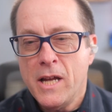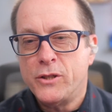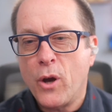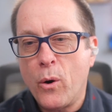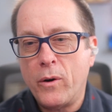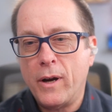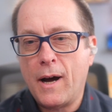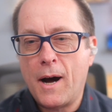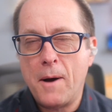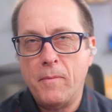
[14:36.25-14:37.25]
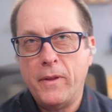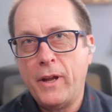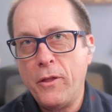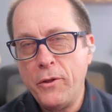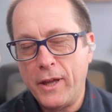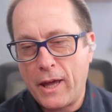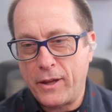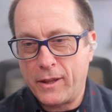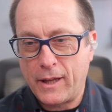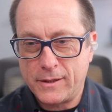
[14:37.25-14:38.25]
So um, the other thing I
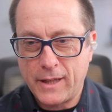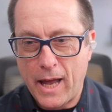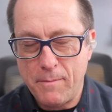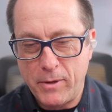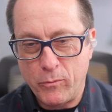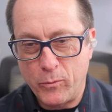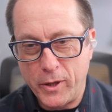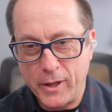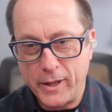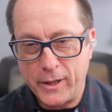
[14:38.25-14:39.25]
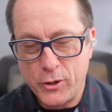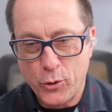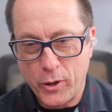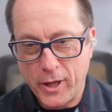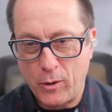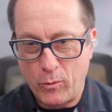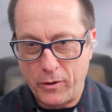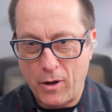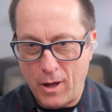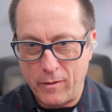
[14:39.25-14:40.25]
think that's got to be really tricky
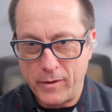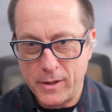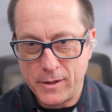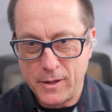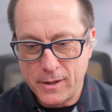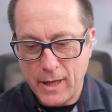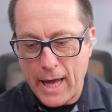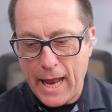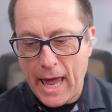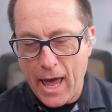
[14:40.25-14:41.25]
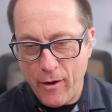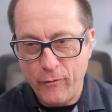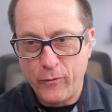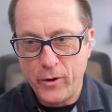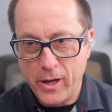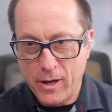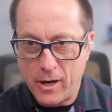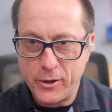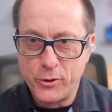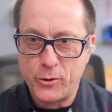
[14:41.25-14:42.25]
with all of this is that every
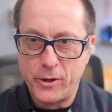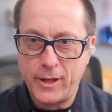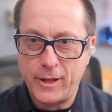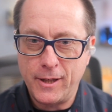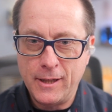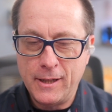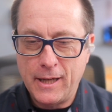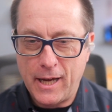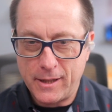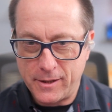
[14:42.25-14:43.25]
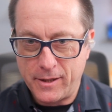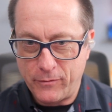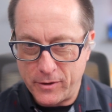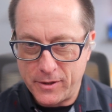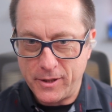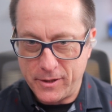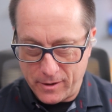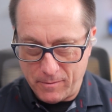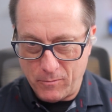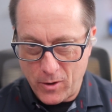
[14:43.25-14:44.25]
country has a different
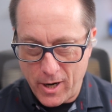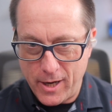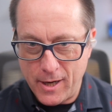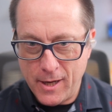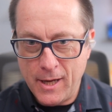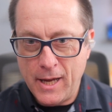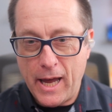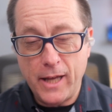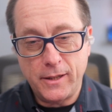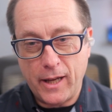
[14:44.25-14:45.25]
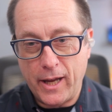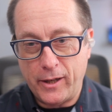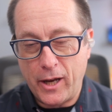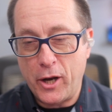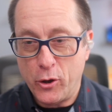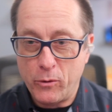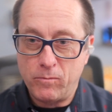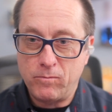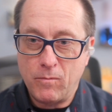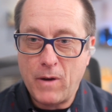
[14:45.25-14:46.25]
system, right? Mm. And and and
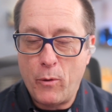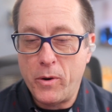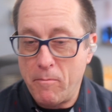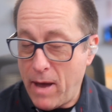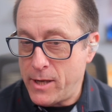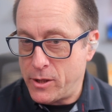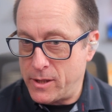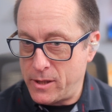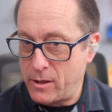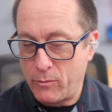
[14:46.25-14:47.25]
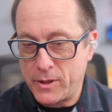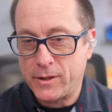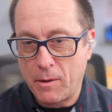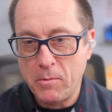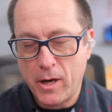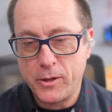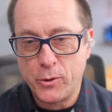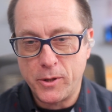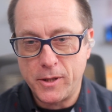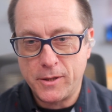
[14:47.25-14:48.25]
you're I would imagine dealing with some
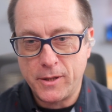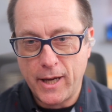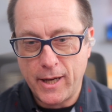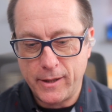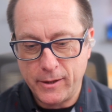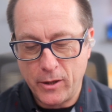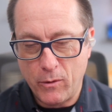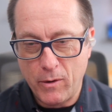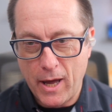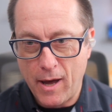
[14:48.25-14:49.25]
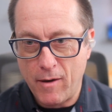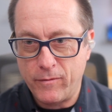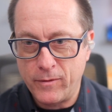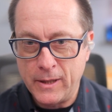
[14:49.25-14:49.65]
countries that you know have